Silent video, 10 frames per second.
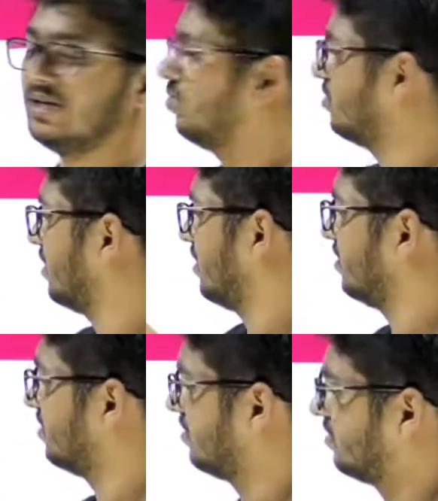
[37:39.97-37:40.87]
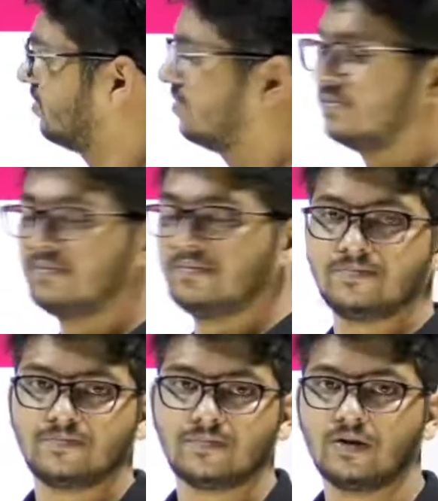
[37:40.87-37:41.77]
in 2 seconds.
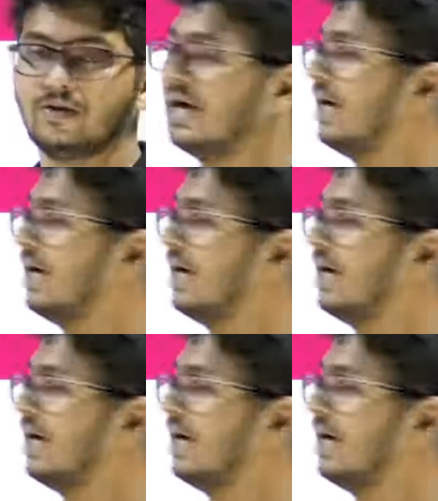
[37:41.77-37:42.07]
You